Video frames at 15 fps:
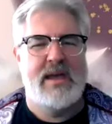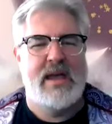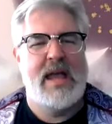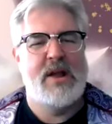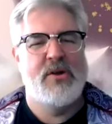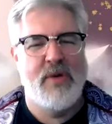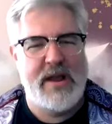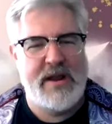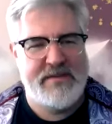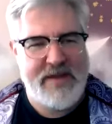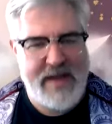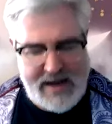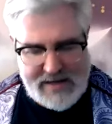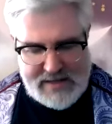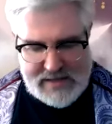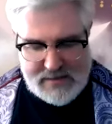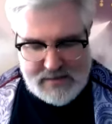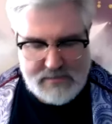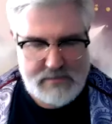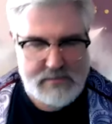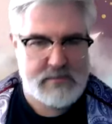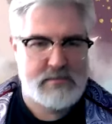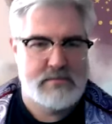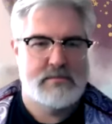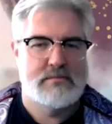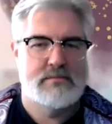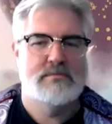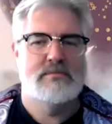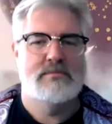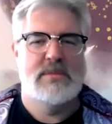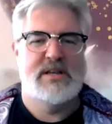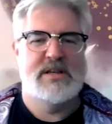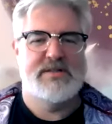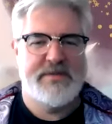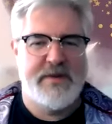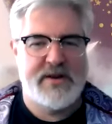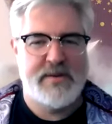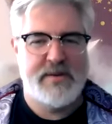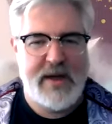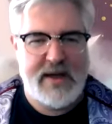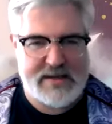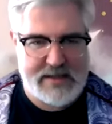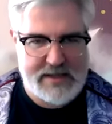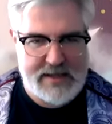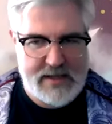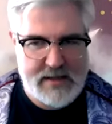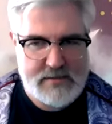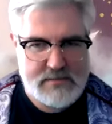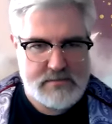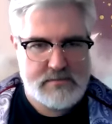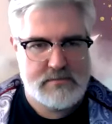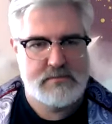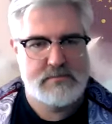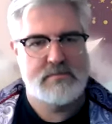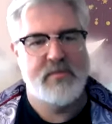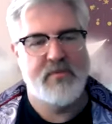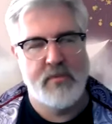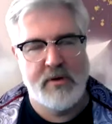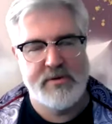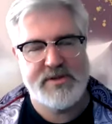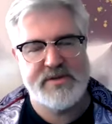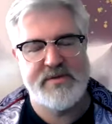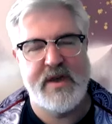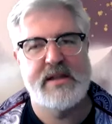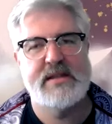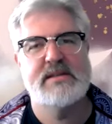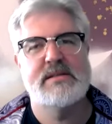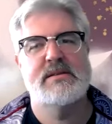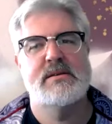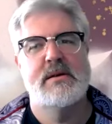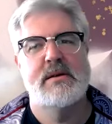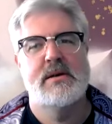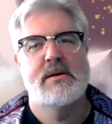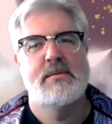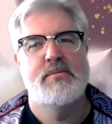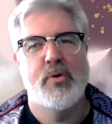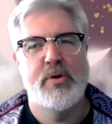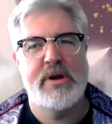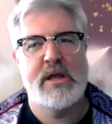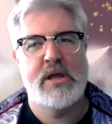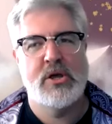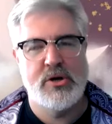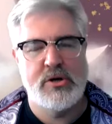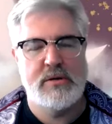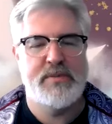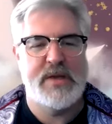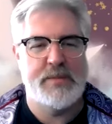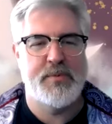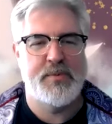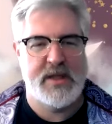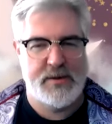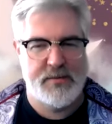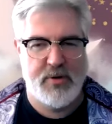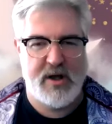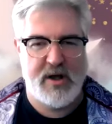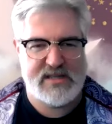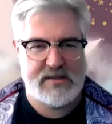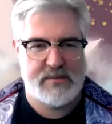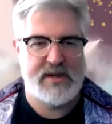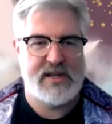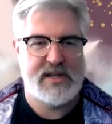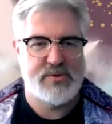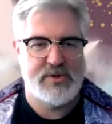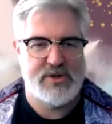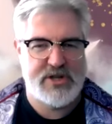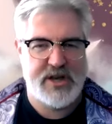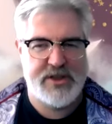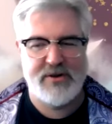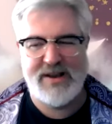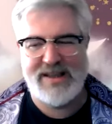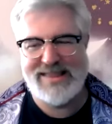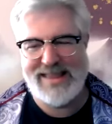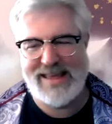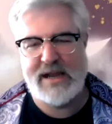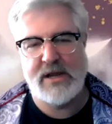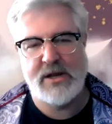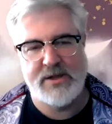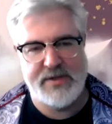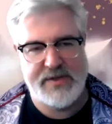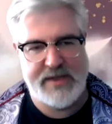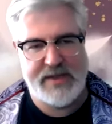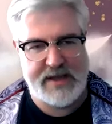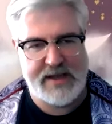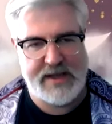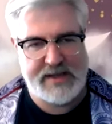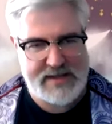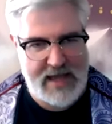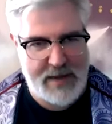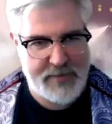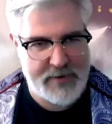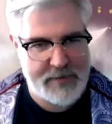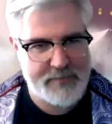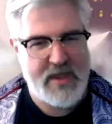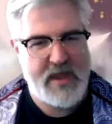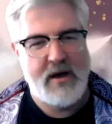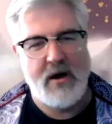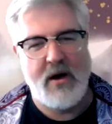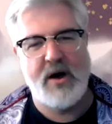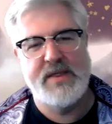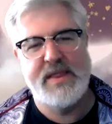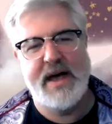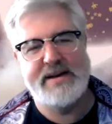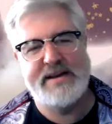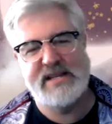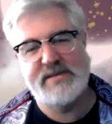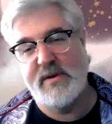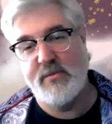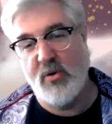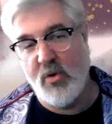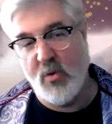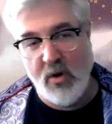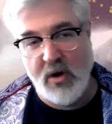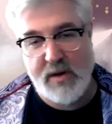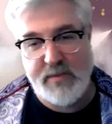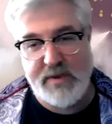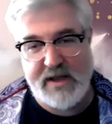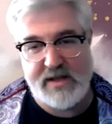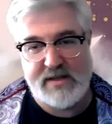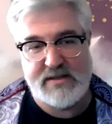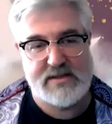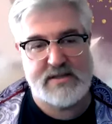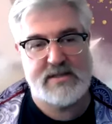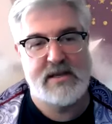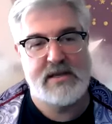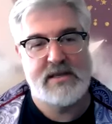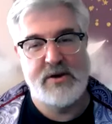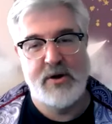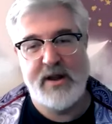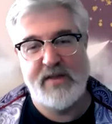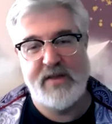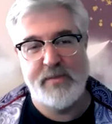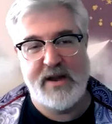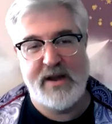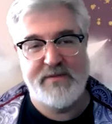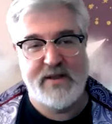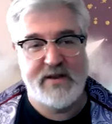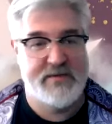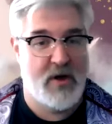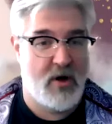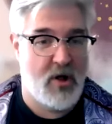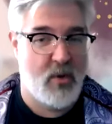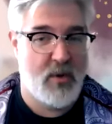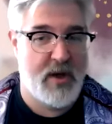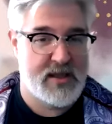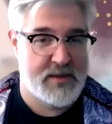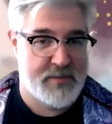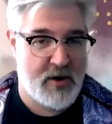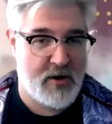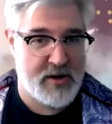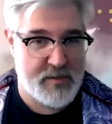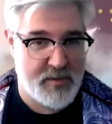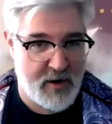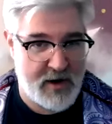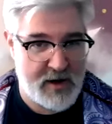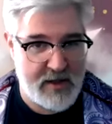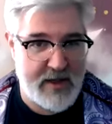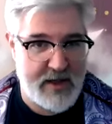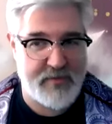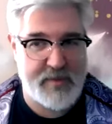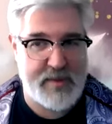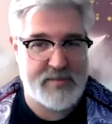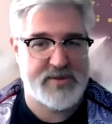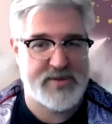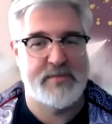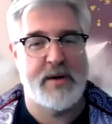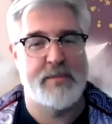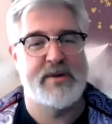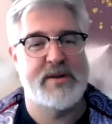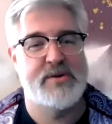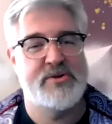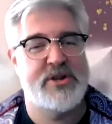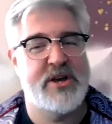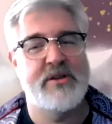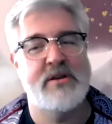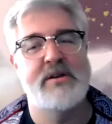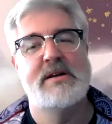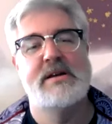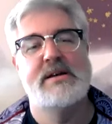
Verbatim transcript: A great event is fundamentally, for most events, putting good people in proximity to each other and letting good things happen. Online takes a bit more work because you don't have the benefit of the hallway and the bar and the parking lot for people to bump into each other.